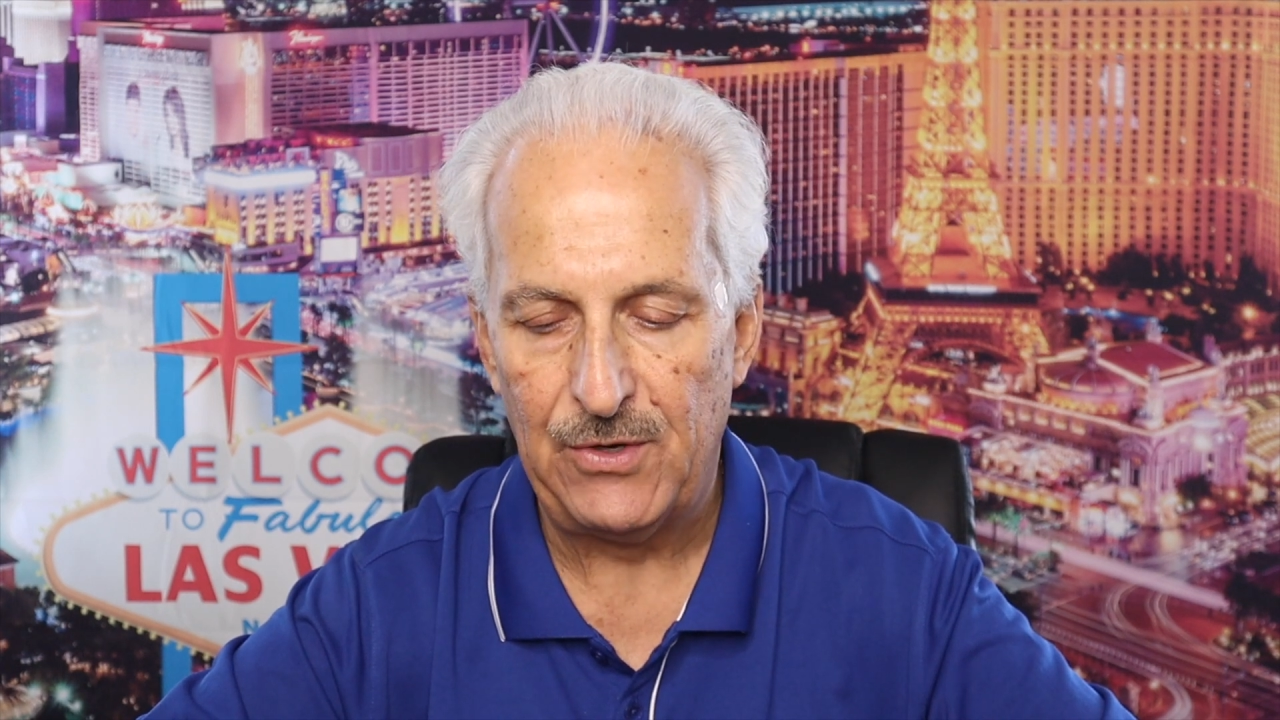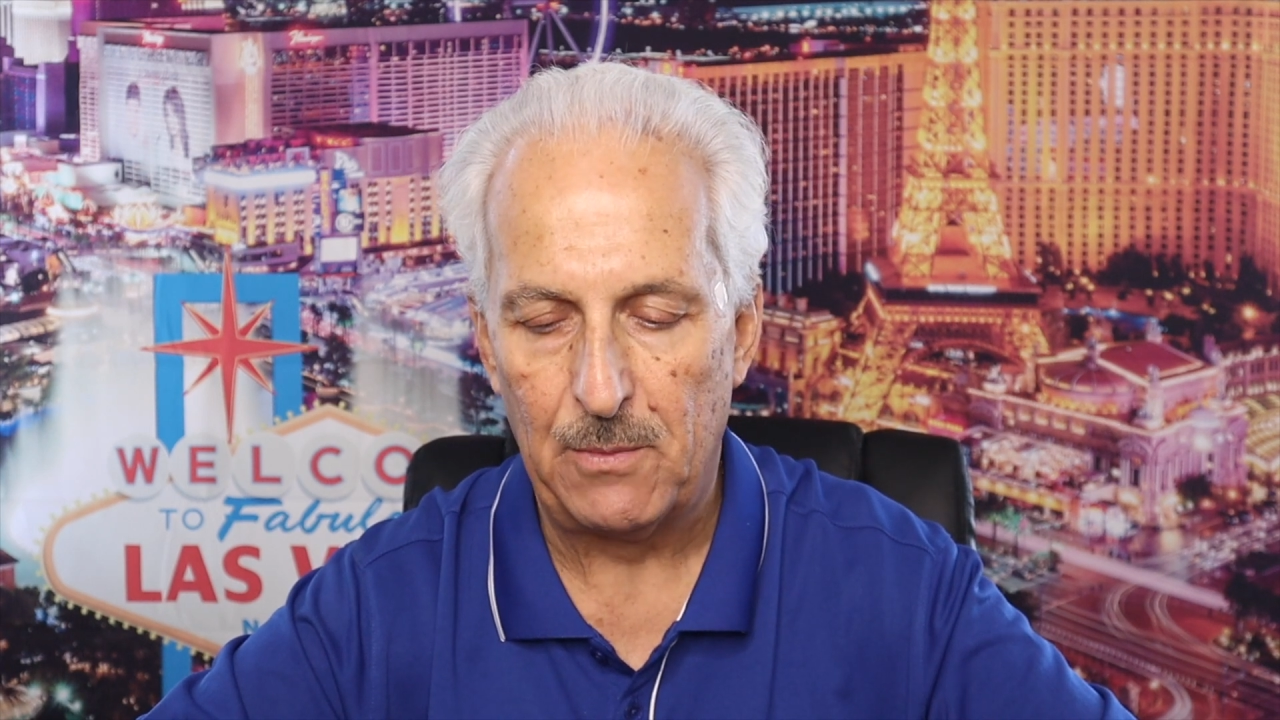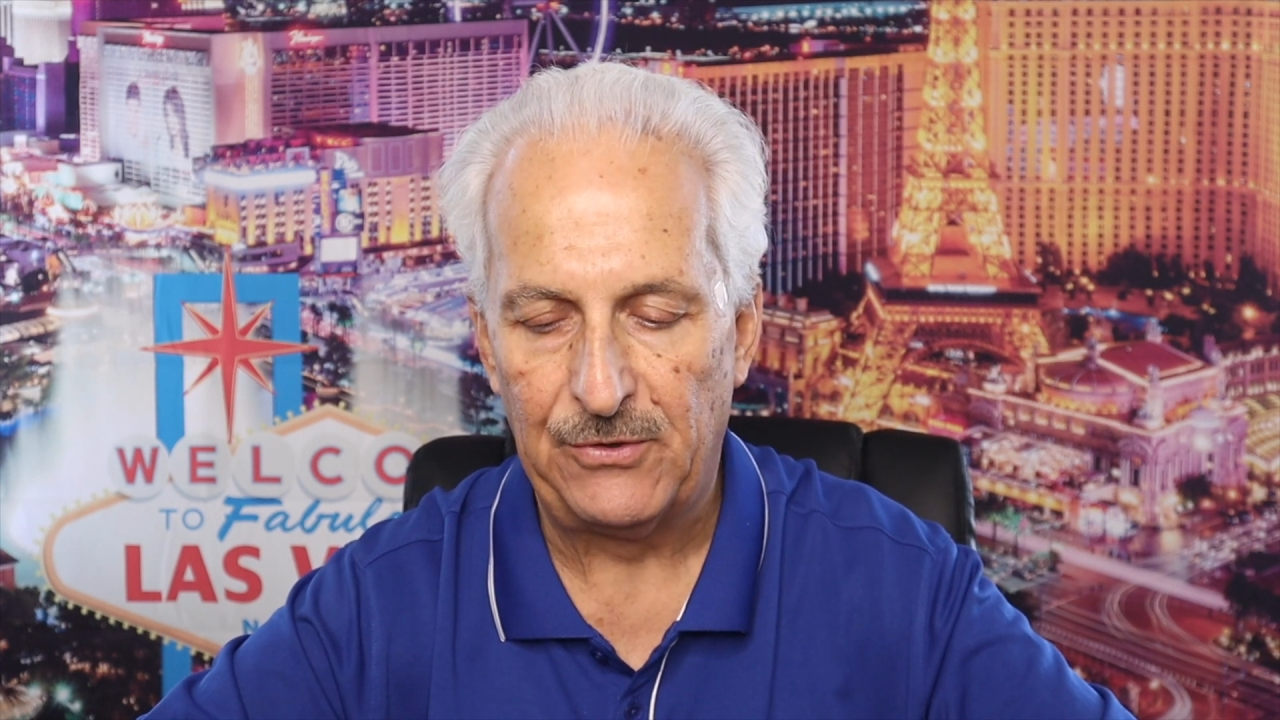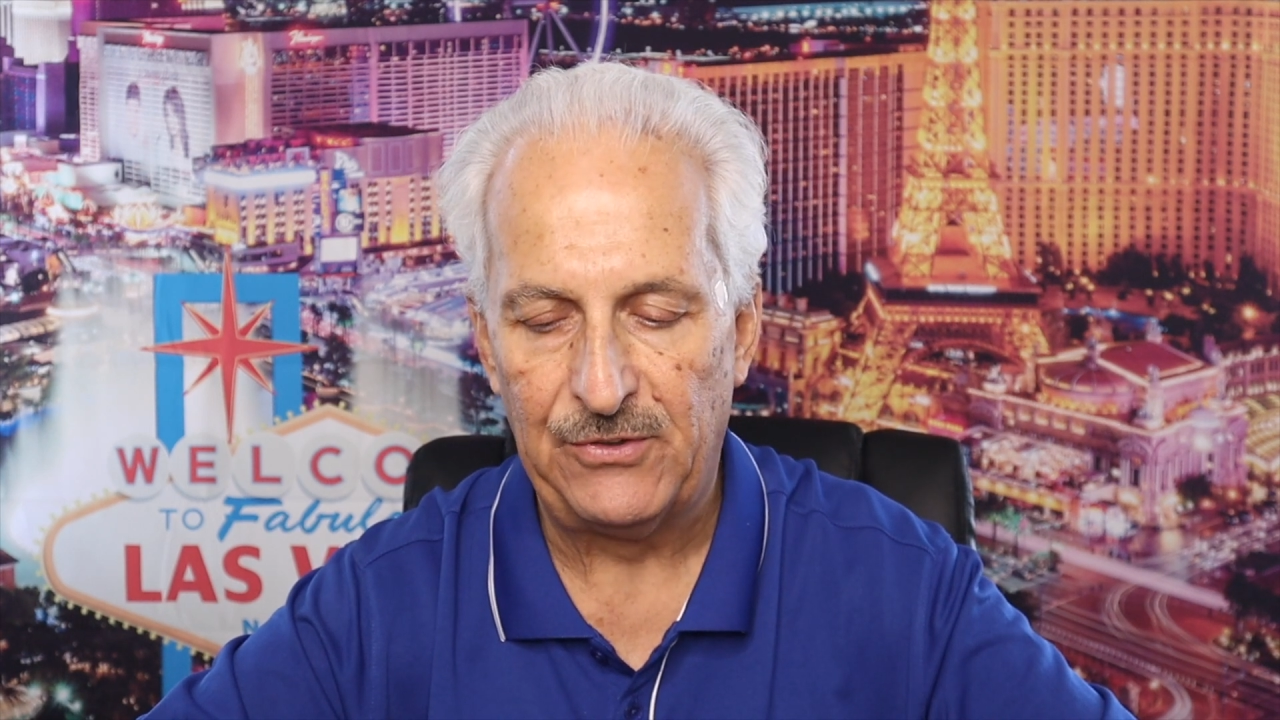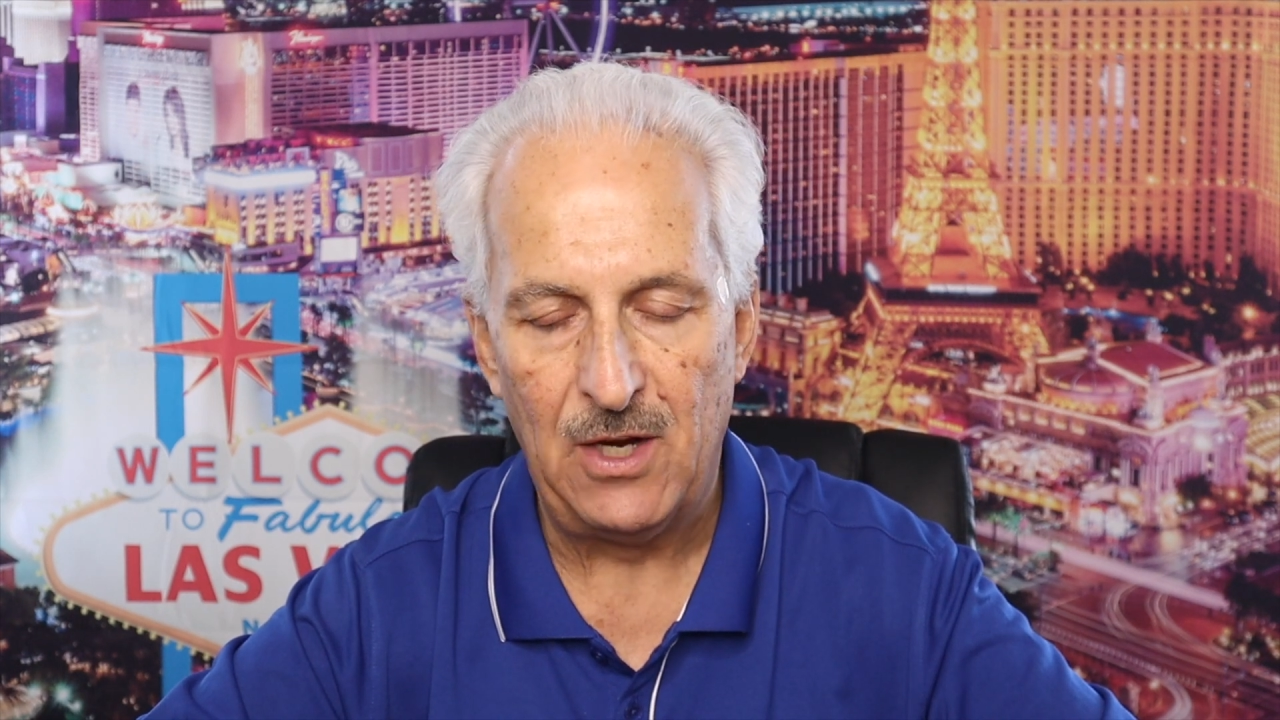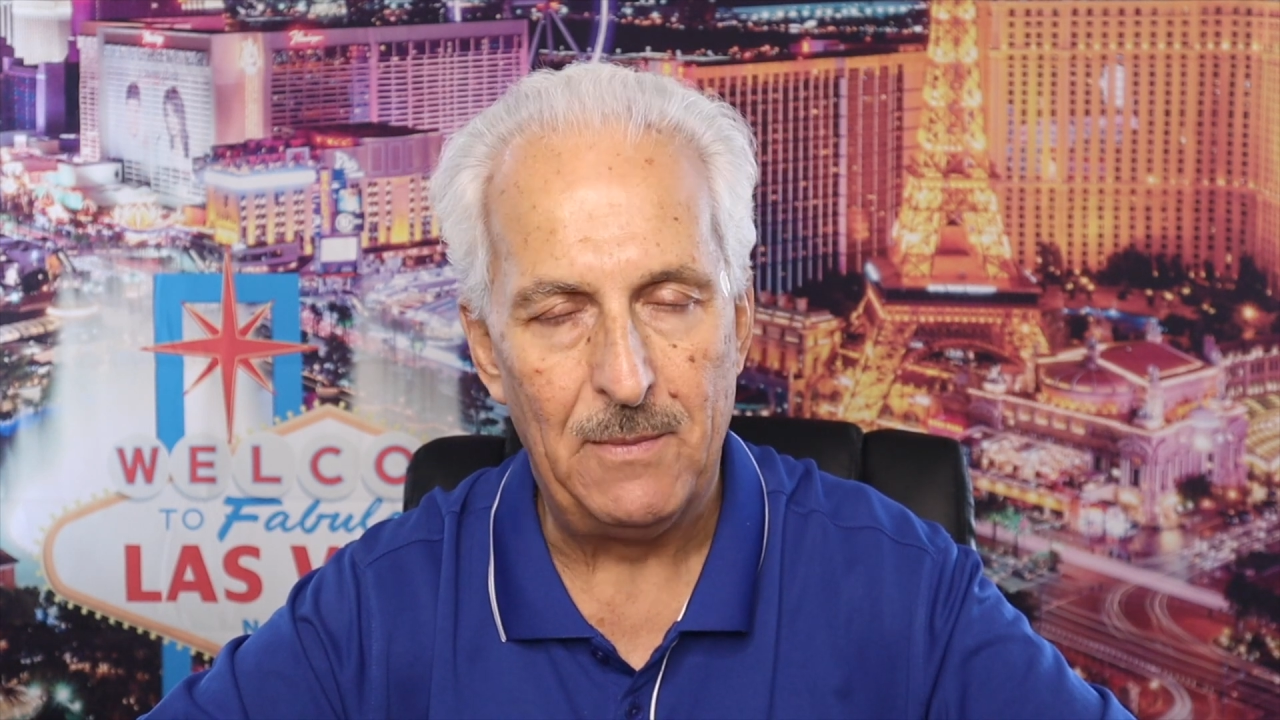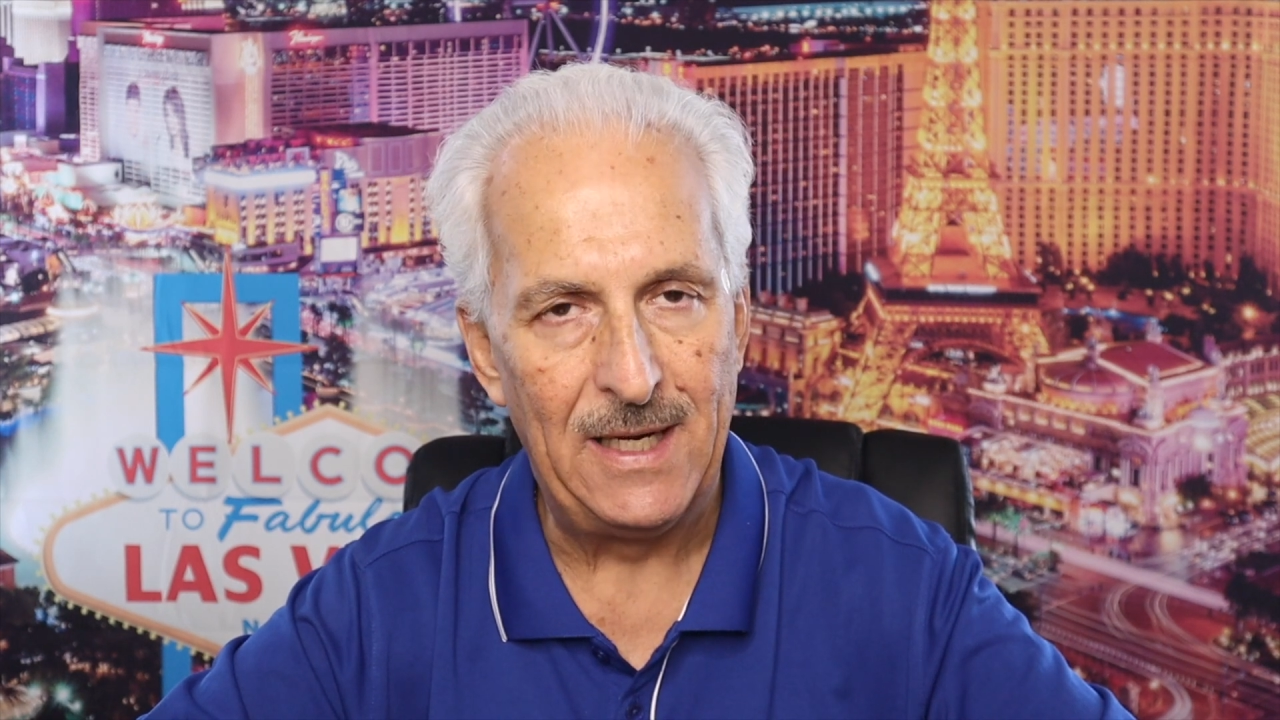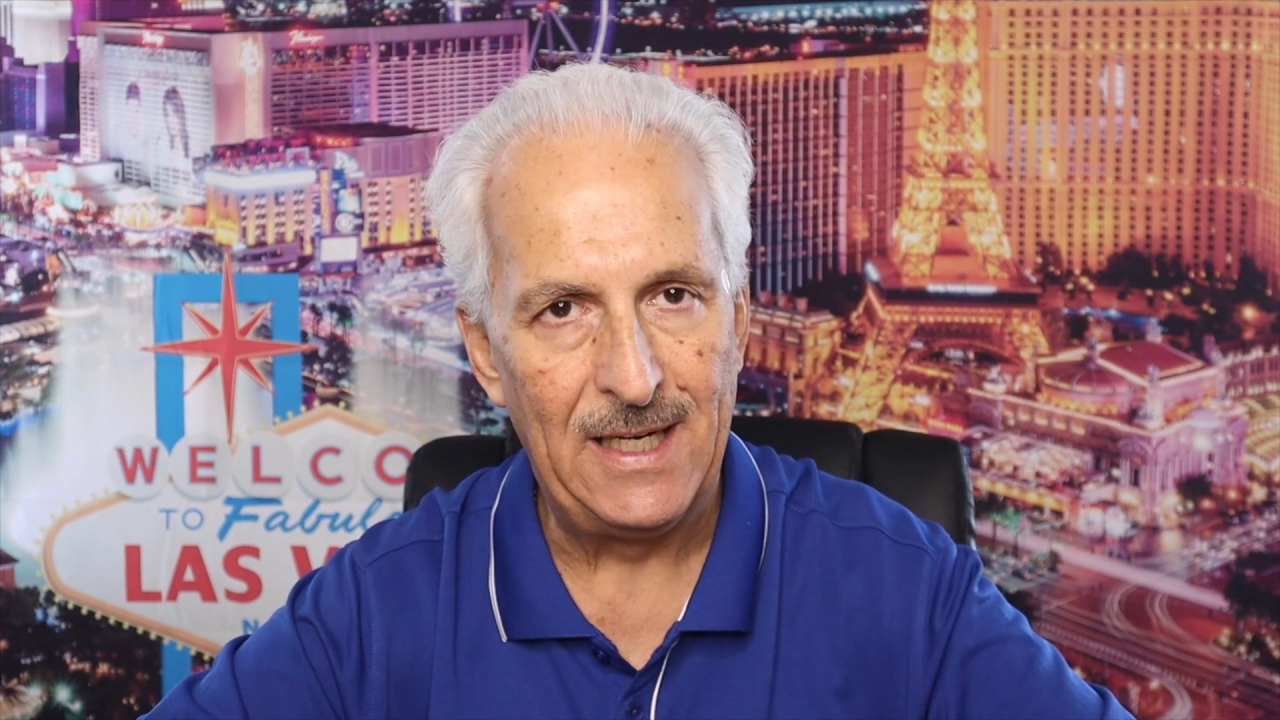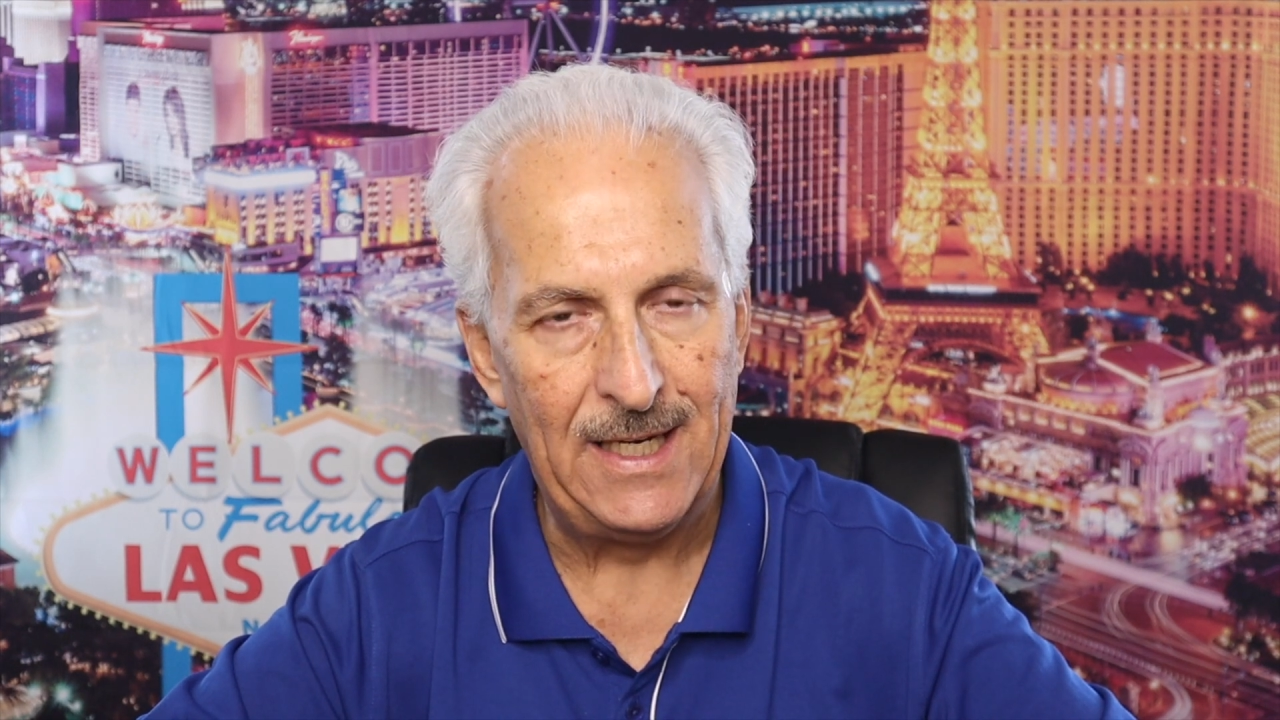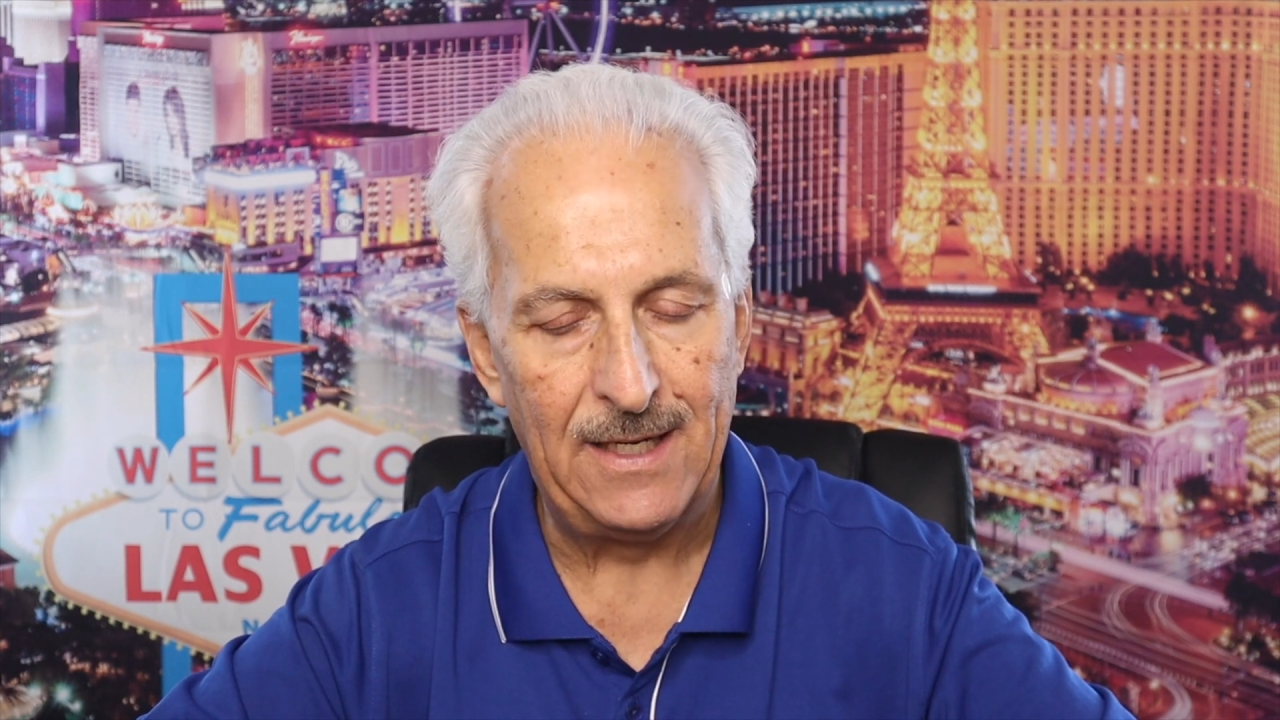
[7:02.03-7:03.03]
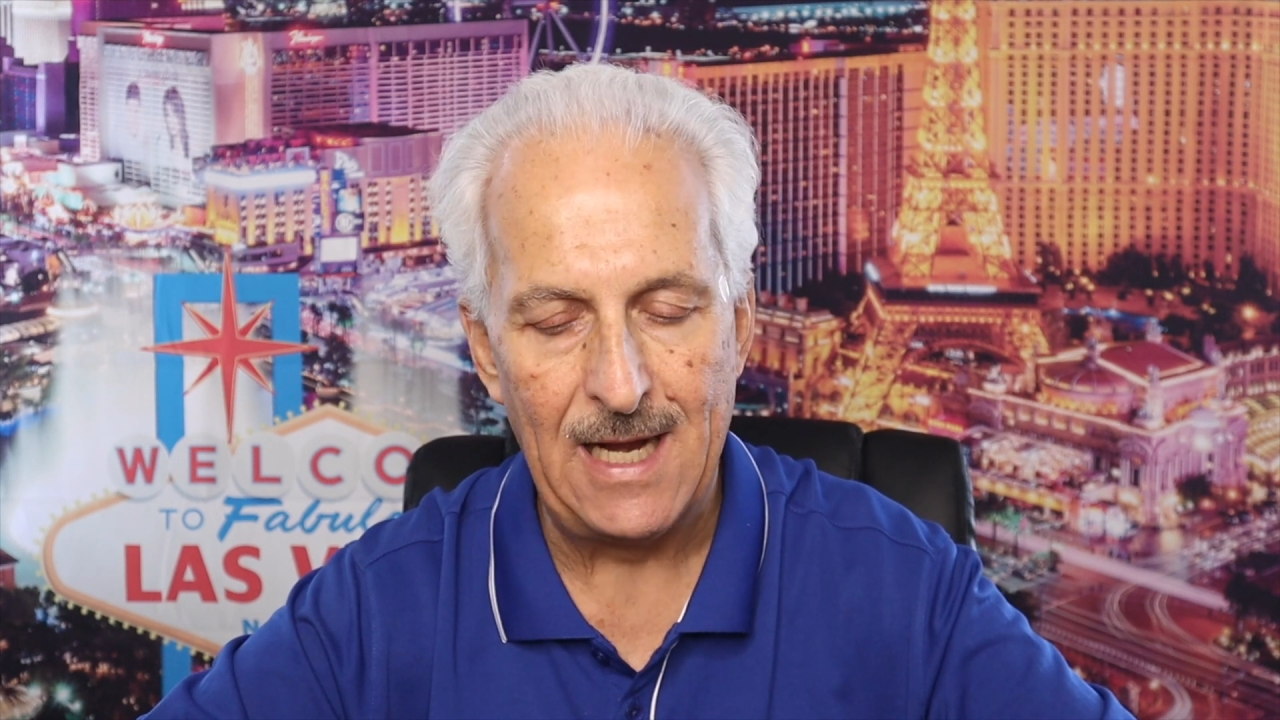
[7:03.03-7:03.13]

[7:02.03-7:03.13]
numbers coming in